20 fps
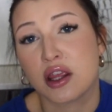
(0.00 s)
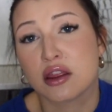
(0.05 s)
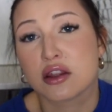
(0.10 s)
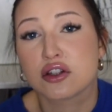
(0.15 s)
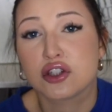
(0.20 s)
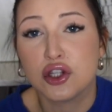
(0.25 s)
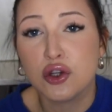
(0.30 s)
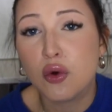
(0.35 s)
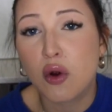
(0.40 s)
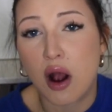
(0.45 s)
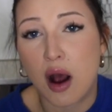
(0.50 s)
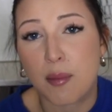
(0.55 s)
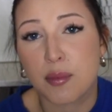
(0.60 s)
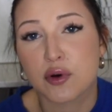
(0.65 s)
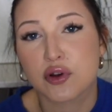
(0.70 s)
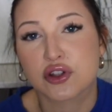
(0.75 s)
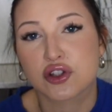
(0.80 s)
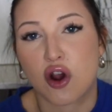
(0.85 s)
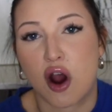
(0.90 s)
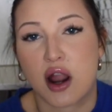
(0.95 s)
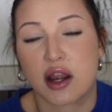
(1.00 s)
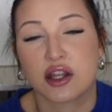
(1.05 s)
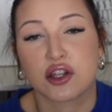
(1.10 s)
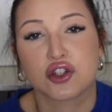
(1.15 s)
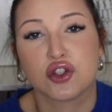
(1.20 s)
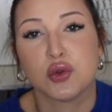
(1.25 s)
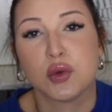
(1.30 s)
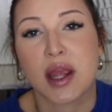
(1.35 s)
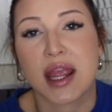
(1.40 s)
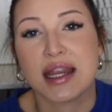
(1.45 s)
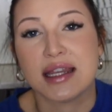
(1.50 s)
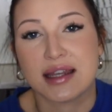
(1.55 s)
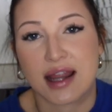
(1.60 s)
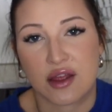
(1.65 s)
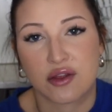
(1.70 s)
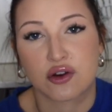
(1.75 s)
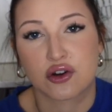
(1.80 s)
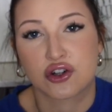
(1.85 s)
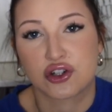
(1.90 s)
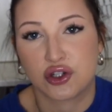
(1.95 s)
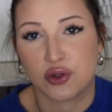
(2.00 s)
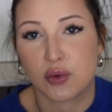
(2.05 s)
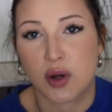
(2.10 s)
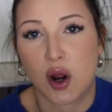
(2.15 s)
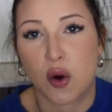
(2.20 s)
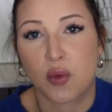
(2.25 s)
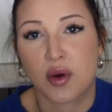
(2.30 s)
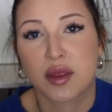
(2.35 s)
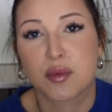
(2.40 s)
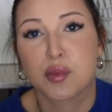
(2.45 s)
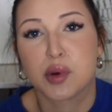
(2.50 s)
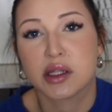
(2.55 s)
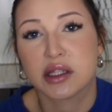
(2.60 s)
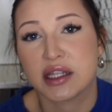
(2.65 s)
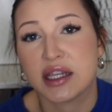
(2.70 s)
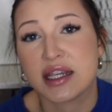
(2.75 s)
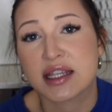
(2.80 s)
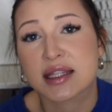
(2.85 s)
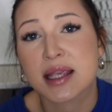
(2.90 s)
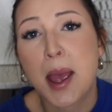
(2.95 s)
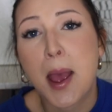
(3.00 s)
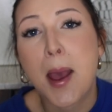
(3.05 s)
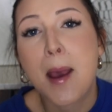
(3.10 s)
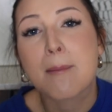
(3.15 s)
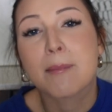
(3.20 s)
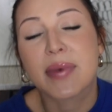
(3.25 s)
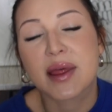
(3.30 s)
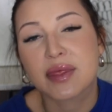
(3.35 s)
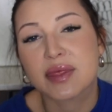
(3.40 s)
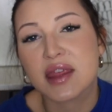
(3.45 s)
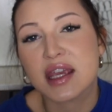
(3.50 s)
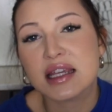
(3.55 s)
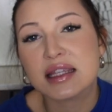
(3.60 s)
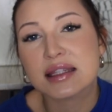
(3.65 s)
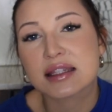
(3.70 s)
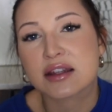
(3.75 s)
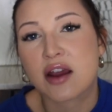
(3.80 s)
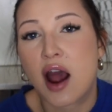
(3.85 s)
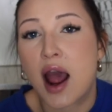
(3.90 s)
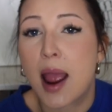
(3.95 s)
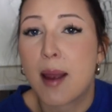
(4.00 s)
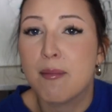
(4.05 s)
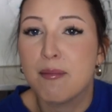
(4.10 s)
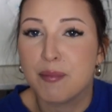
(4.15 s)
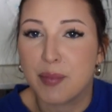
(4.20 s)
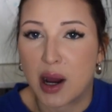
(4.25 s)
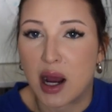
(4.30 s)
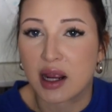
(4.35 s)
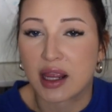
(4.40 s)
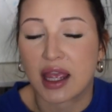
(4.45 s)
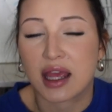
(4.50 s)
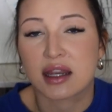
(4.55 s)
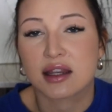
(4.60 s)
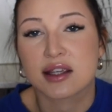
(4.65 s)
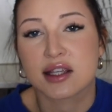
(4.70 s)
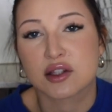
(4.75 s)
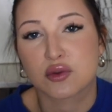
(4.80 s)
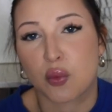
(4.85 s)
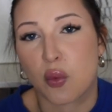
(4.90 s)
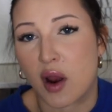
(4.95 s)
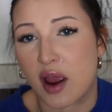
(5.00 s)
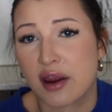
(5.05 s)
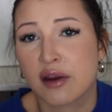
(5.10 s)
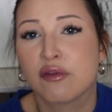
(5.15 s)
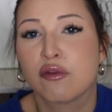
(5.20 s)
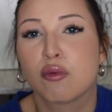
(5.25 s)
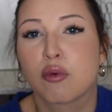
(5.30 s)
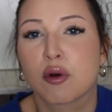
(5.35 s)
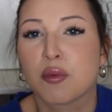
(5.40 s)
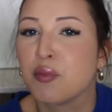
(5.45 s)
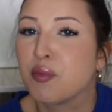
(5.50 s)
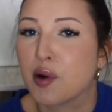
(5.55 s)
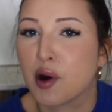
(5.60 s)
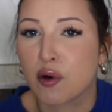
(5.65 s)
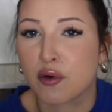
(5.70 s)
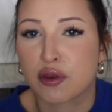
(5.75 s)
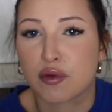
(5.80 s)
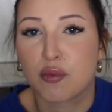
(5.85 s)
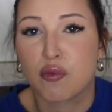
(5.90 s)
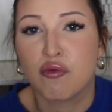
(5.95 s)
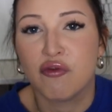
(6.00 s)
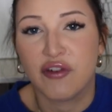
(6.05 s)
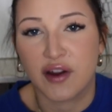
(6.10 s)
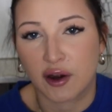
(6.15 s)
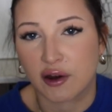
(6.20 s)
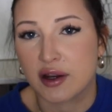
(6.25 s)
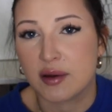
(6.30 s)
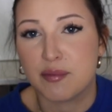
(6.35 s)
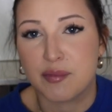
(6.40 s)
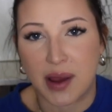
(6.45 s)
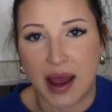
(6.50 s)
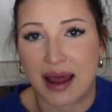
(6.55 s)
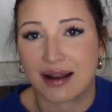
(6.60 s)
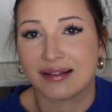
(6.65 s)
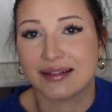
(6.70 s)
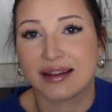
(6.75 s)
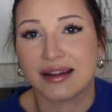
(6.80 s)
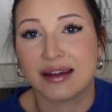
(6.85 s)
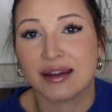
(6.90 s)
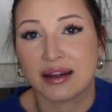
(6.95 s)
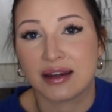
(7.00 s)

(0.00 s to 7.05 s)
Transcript: the two couples got into another shootout with police, but this time Buck and his wife were both very badly